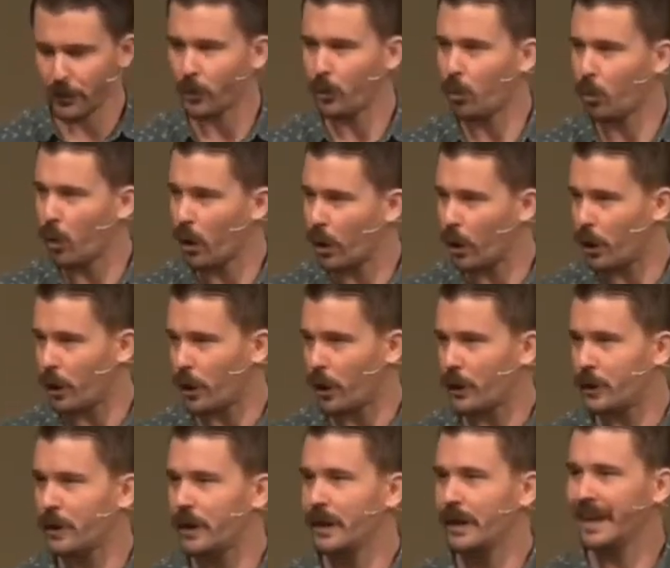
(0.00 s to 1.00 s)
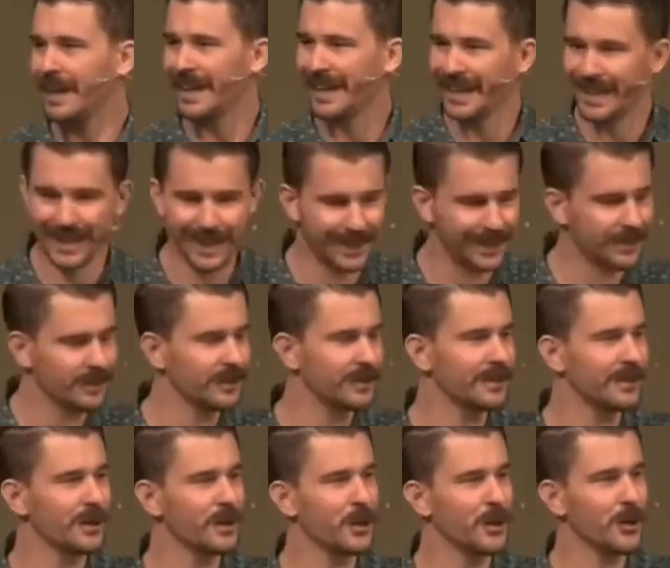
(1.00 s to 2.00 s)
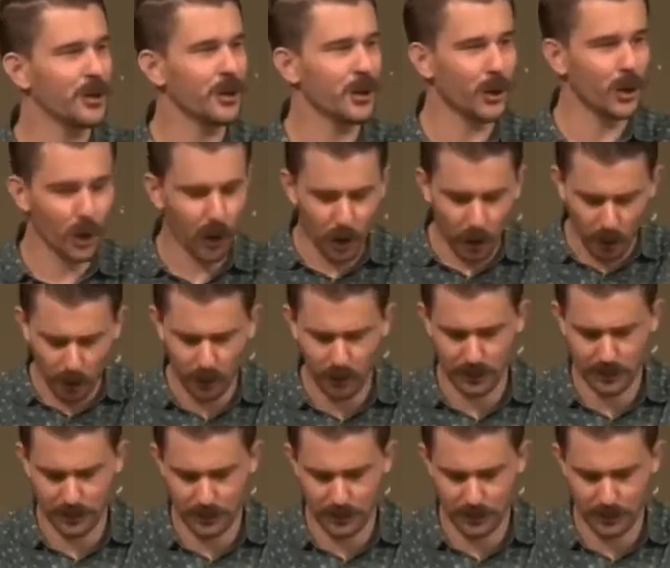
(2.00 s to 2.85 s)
The Word is God.